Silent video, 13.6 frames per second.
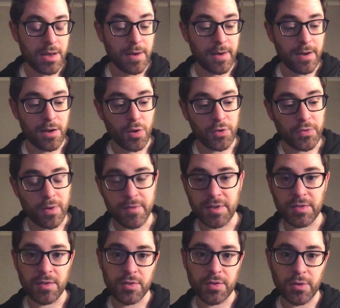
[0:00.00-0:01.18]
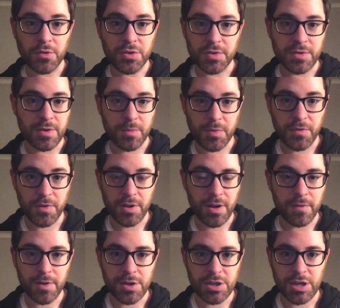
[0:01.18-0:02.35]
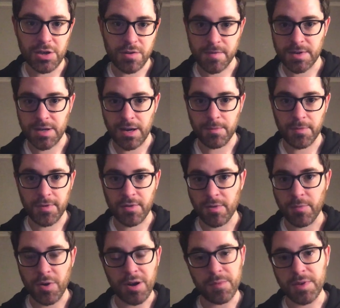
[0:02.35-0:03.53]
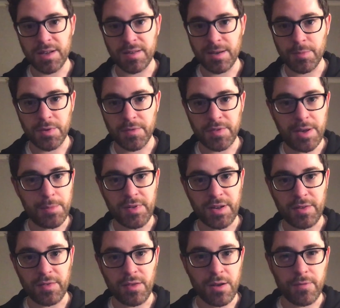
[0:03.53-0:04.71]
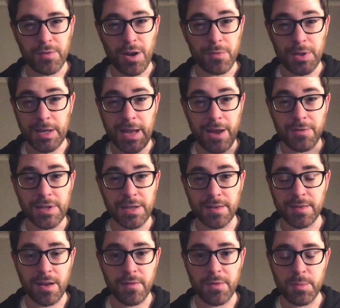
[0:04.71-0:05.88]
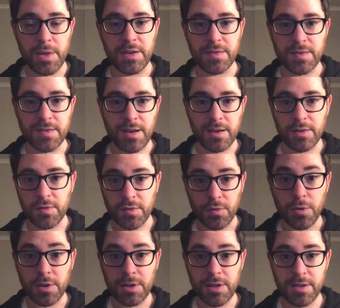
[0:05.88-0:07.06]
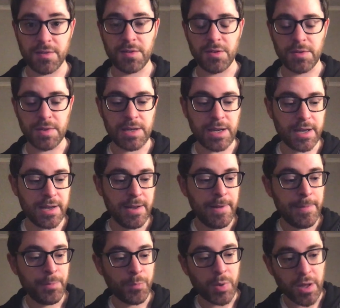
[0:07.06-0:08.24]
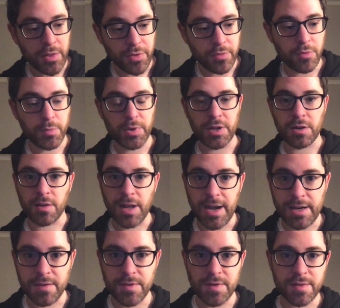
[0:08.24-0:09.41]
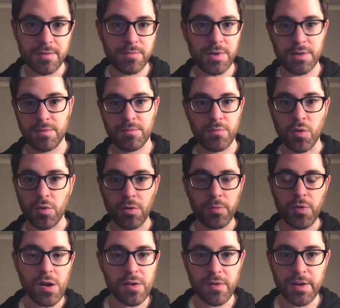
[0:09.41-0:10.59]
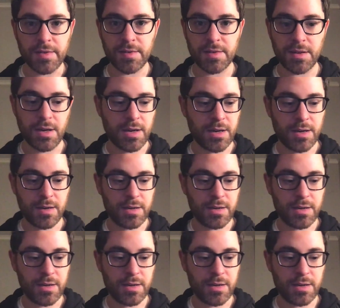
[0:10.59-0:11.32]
Uh, also, obviously, the social script for love can change over time. So I brought up the example of same-sex love not really counting as love in many societies historically and still today, but through political activism and moral progress, uh,